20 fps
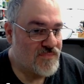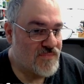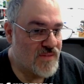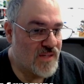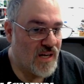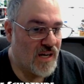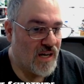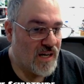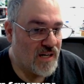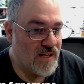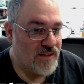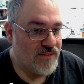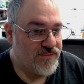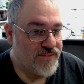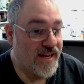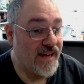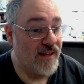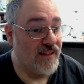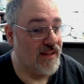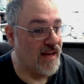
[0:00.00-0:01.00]

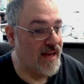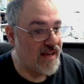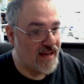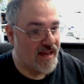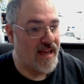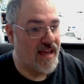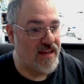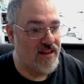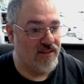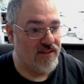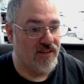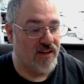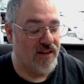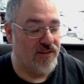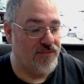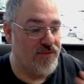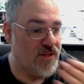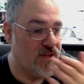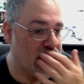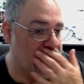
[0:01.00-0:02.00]
Hey,
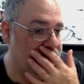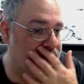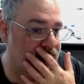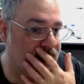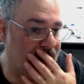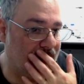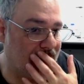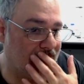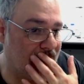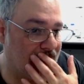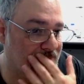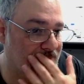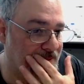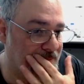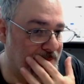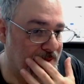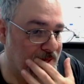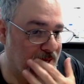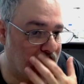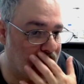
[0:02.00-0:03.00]
if you get some of that, Dave, let
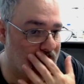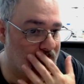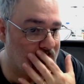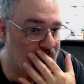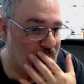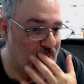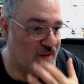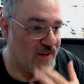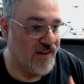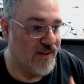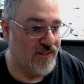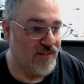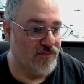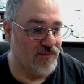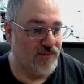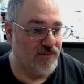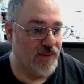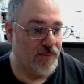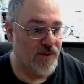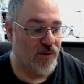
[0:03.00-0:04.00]
me know.
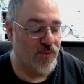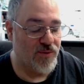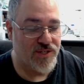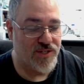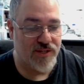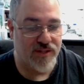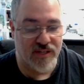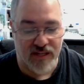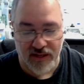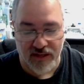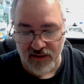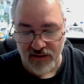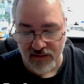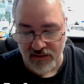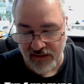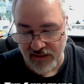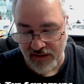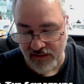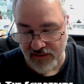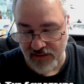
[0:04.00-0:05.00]
Let me know what you think
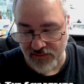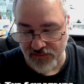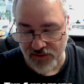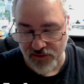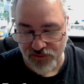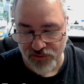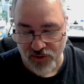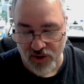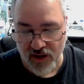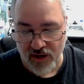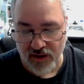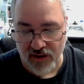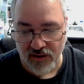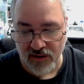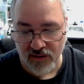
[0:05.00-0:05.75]
and give it a try.